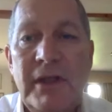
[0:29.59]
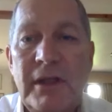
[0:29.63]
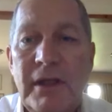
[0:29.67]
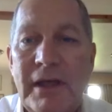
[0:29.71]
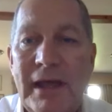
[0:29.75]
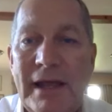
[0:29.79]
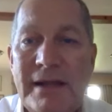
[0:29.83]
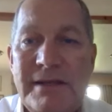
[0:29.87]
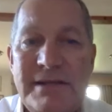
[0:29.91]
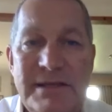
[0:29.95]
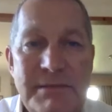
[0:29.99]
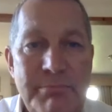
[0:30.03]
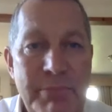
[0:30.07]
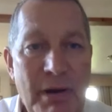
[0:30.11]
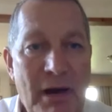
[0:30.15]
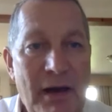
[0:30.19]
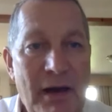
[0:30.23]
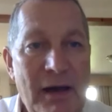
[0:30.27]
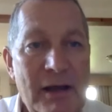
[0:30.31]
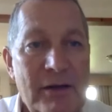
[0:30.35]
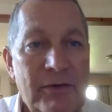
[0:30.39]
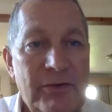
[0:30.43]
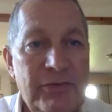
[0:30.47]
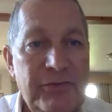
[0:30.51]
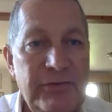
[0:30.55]
anti
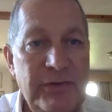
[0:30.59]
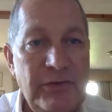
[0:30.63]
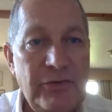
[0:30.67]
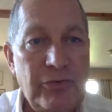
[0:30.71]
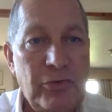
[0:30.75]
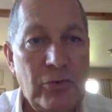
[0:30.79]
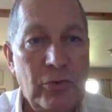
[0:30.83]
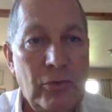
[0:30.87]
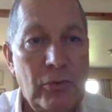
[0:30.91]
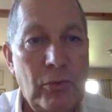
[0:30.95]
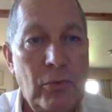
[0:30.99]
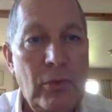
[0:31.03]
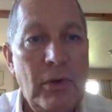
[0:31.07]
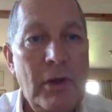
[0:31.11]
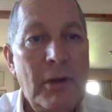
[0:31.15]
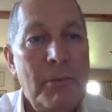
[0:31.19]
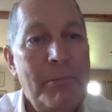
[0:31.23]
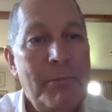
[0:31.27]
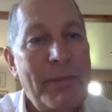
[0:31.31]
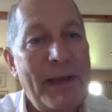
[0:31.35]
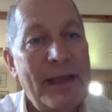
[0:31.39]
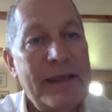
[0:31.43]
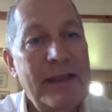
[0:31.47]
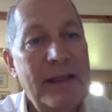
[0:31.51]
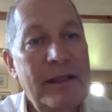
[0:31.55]
piracy tool
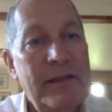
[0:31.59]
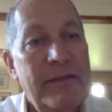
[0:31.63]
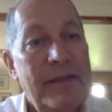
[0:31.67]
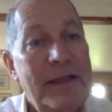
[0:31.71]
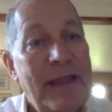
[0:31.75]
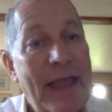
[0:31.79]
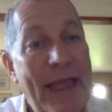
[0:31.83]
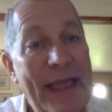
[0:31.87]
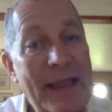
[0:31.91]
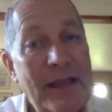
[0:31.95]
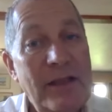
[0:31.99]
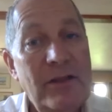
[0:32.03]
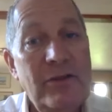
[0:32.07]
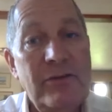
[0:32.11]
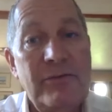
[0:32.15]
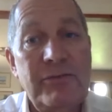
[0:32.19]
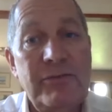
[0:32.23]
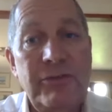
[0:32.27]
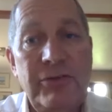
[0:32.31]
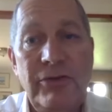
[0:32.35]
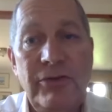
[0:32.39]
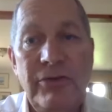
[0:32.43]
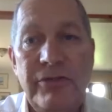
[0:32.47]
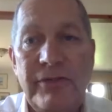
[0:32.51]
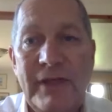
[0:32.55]
back at the end of
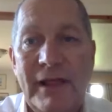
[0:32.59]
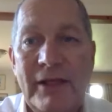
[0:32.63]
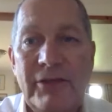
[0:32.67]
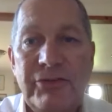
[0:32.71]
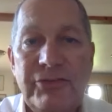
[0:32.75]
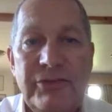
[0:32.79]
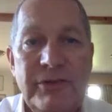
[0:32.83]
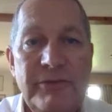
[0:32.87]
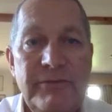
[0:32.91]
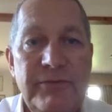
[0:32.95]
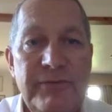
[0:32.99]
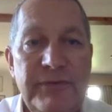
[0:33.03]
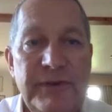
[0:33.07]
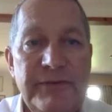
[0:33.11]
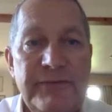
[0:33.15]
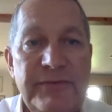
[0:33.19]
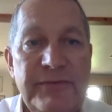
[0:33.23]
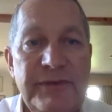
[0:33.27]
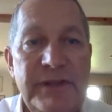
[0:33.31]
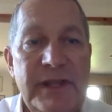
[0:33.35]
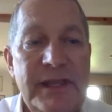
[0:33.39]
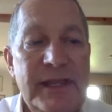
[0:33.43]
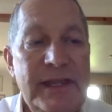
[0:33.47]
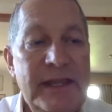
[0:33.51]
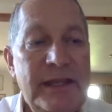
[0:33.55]

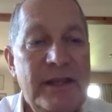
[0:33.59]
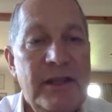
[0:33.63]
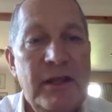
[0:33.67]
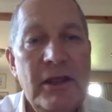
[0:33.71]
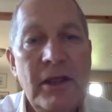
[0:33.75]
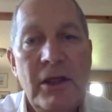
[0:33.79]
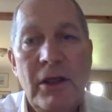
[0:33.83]
2015